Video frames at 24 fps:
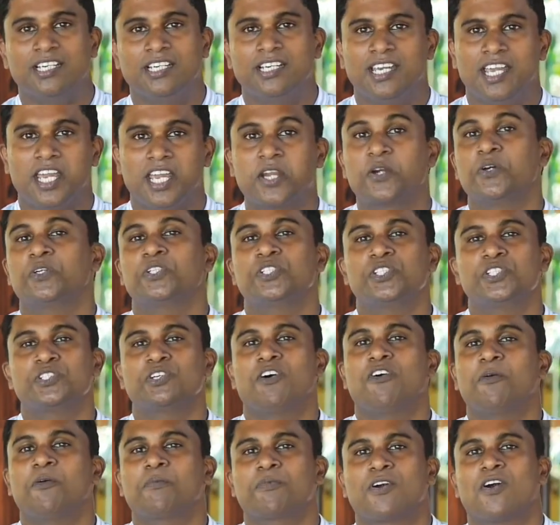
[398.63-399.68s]
According to
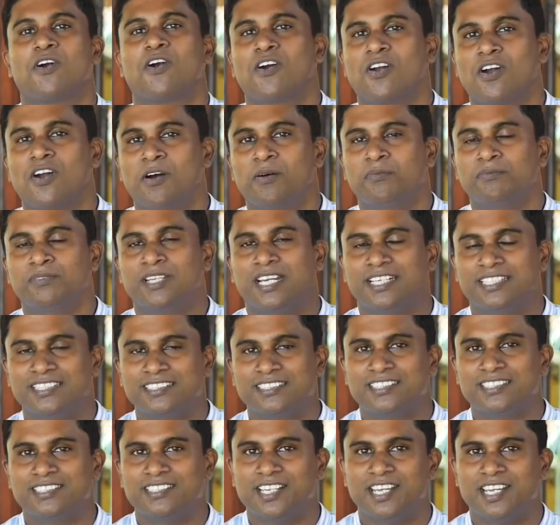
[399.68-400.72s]
our program, that
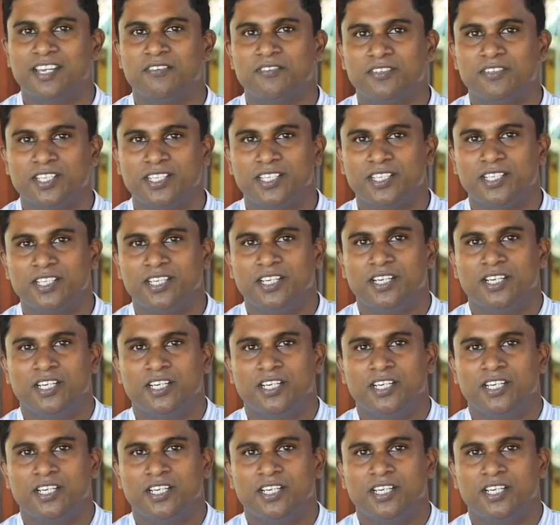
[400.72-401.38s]
is the day we